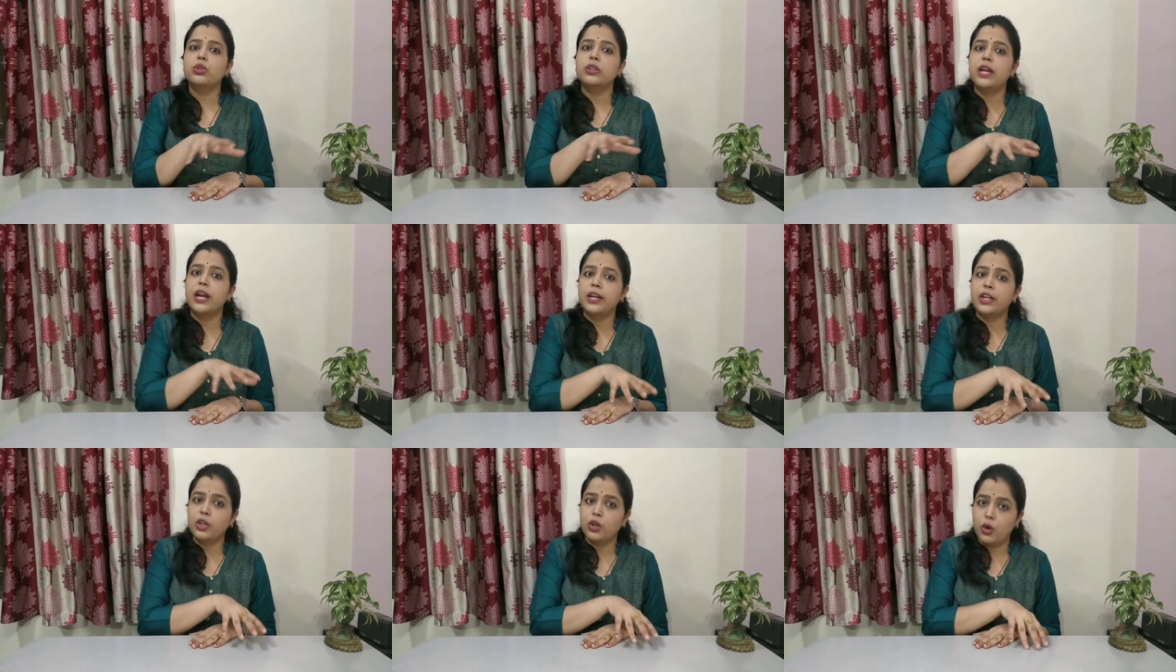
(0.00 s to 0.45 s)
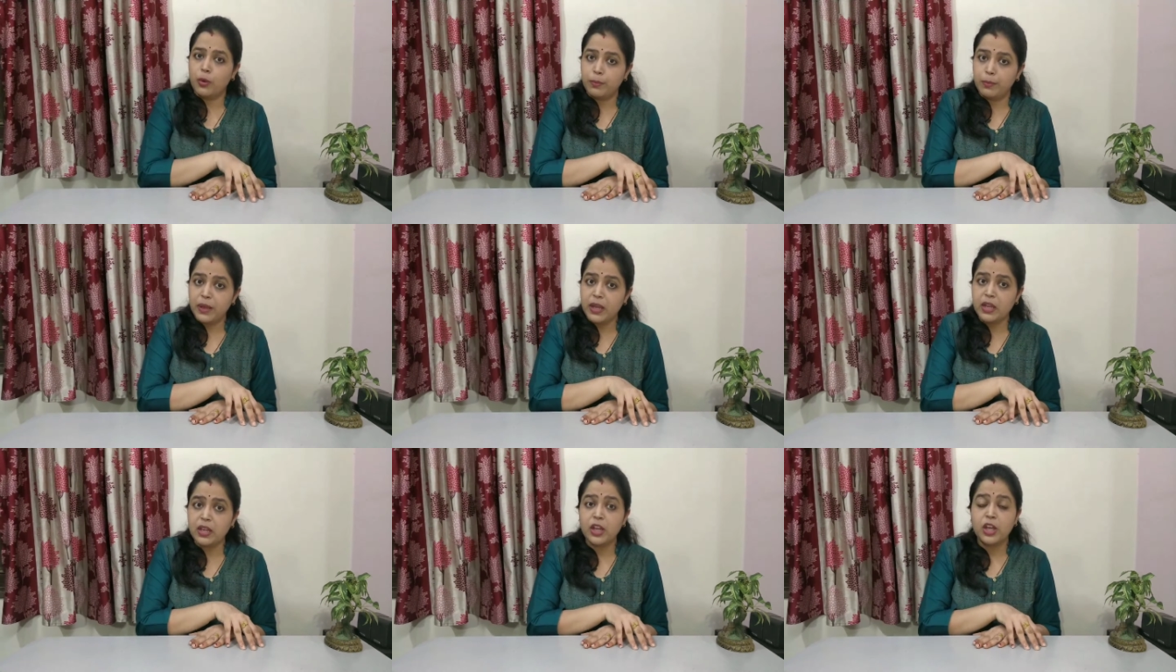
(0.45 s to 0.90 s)
to that
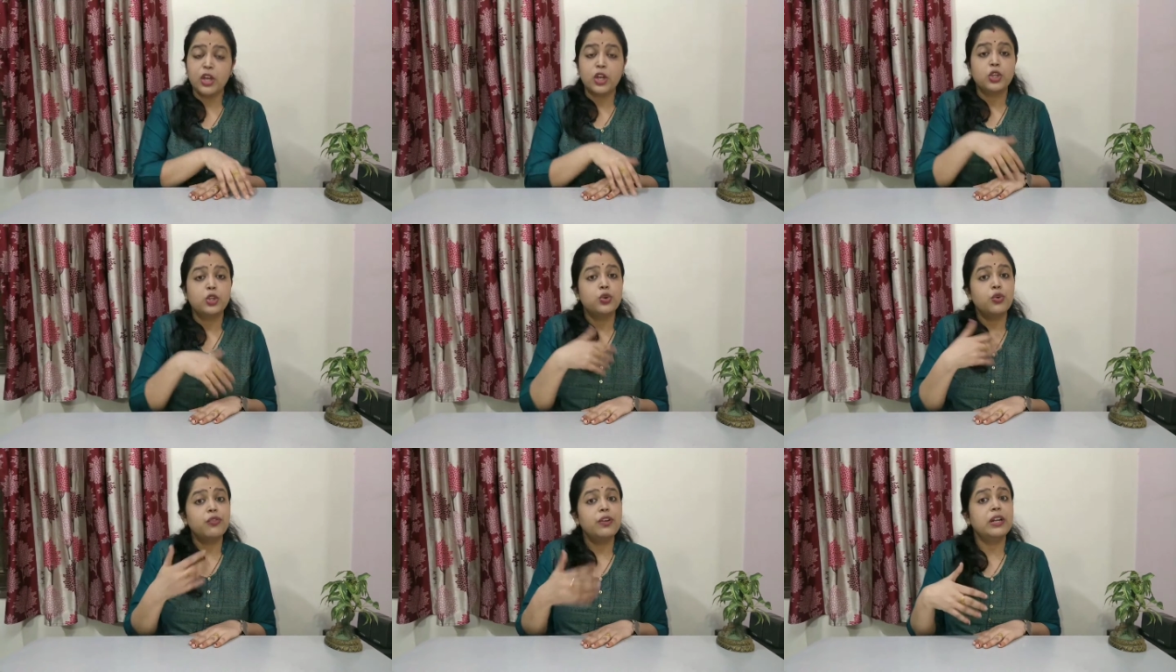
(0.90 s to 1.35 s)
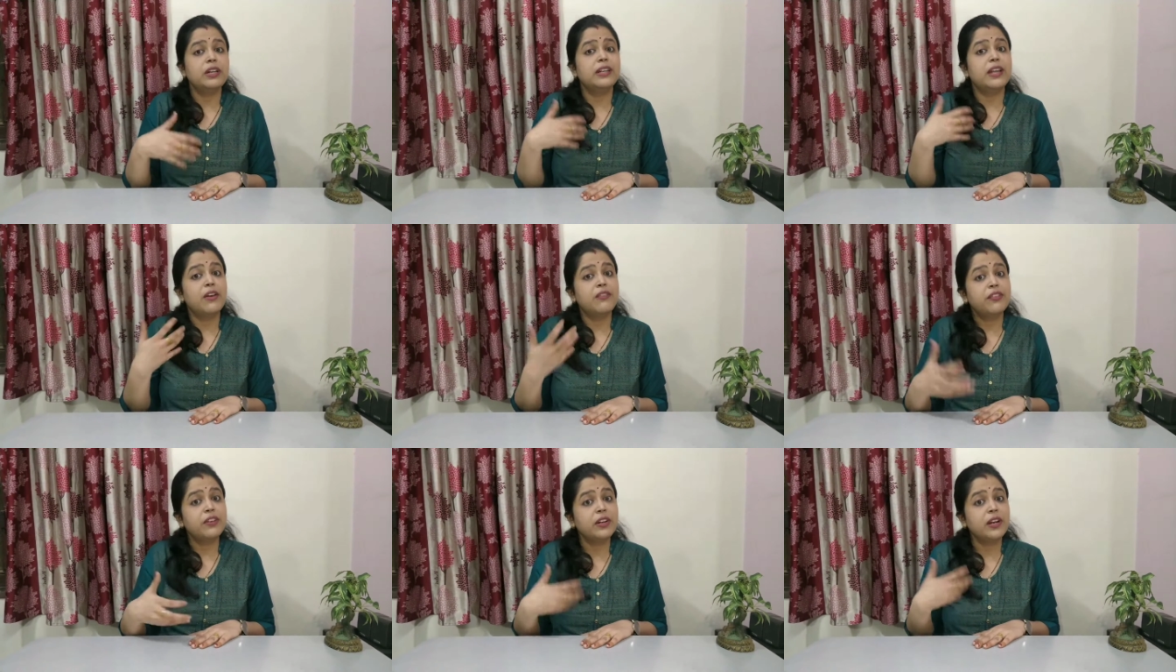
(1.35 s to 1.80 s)
topic, you will
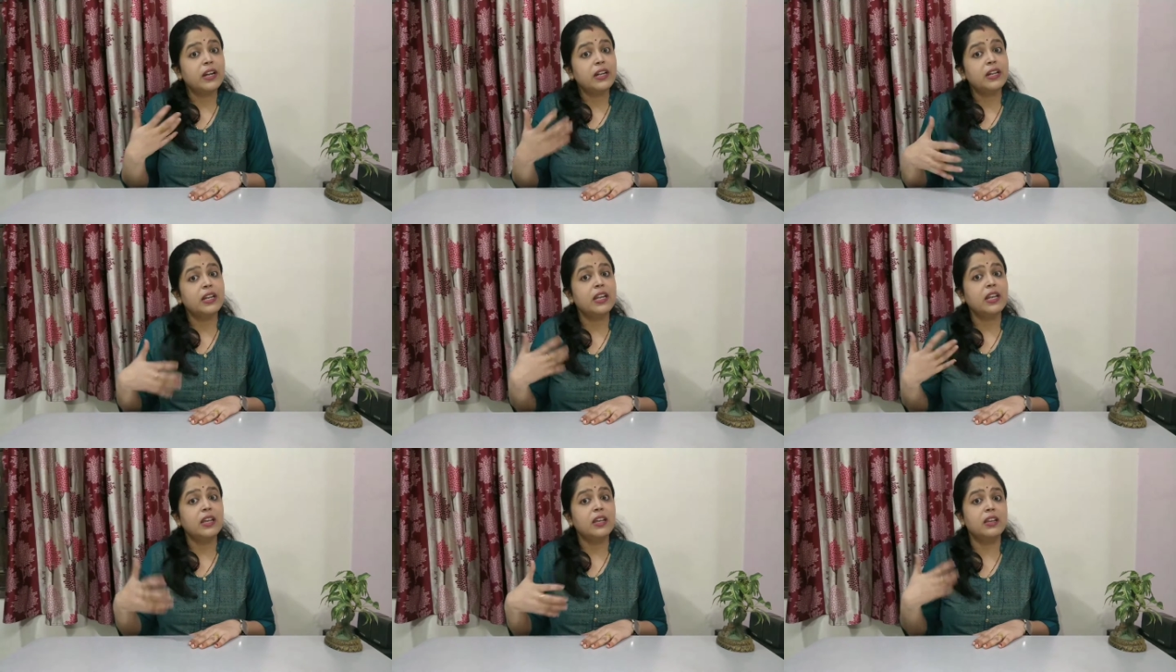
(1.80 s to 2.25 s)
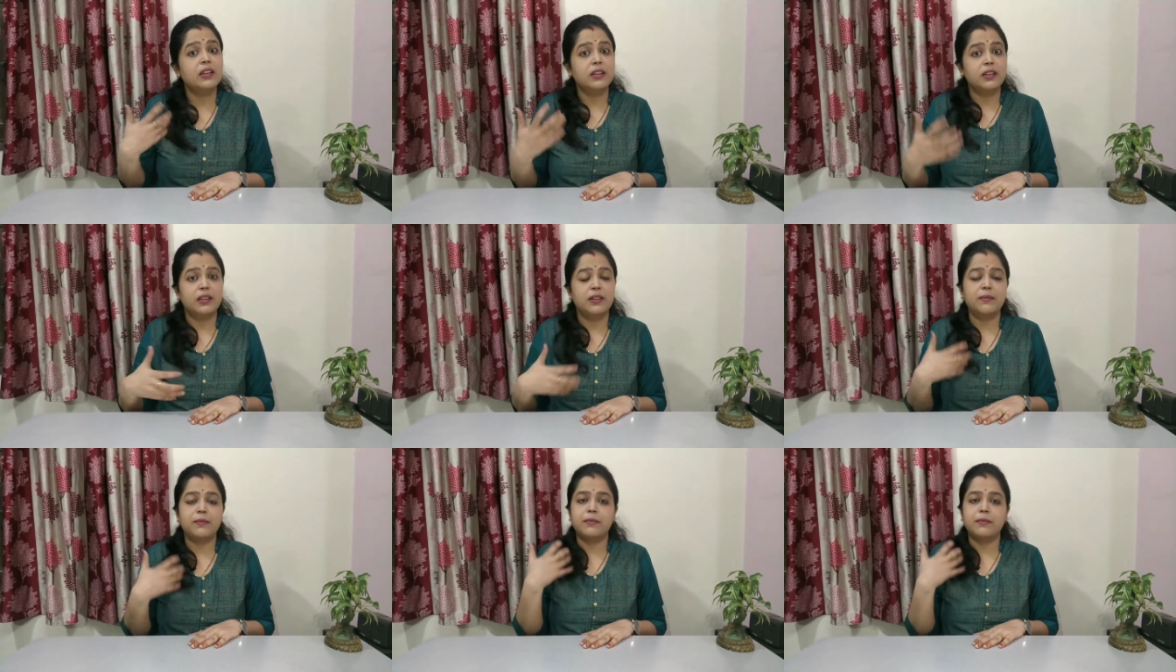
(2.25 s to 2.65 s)
definitely